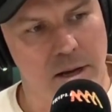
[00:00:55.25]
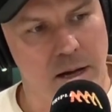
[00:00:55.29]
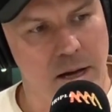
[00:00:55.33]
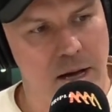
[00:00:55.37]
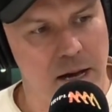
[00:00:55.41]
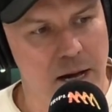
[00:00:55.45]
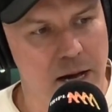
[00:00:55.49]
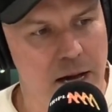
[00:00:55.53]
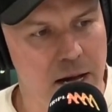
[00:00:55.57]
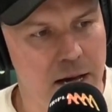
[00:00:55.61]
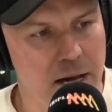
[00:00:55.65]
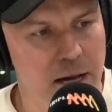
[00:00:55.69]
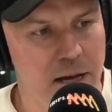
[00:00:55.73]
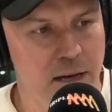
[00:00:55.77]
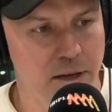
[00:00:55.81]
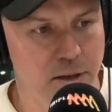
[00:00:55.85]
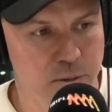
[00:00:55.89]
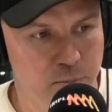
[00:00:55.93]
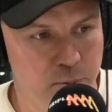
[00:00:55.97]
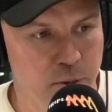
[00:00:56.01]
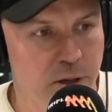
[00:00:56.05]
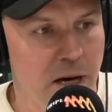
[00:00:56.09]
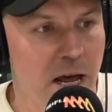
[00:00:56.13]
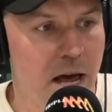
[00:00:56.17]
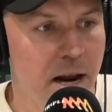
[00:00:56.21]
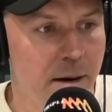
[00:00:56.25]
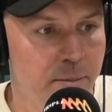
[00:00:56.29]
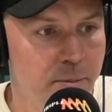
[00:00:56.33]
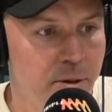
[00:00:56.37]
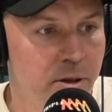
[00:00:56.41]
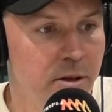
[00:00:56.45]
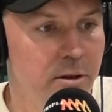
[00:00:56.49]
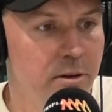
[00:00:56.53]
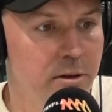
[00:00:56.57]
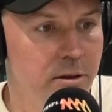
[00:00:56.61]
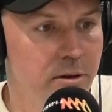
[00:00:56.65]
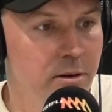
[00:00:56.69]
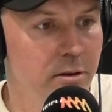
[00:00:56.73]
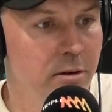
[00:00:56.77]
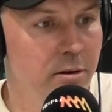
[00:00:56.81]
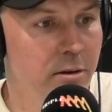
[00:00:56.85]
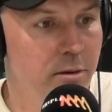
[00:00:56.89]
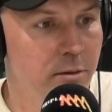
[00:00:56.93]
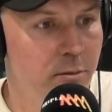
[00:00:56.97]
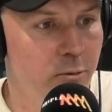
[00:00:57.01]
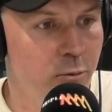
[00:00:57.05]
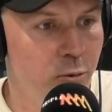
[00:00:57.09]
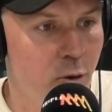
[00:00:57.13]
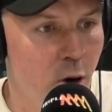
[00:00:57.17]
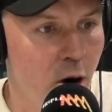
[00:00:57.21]
has been adamant
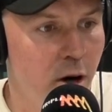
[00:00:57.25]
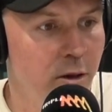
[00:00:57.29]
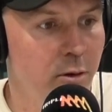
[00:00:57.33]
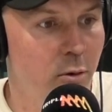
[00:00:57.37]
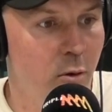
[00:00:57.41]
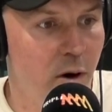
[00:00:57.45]
right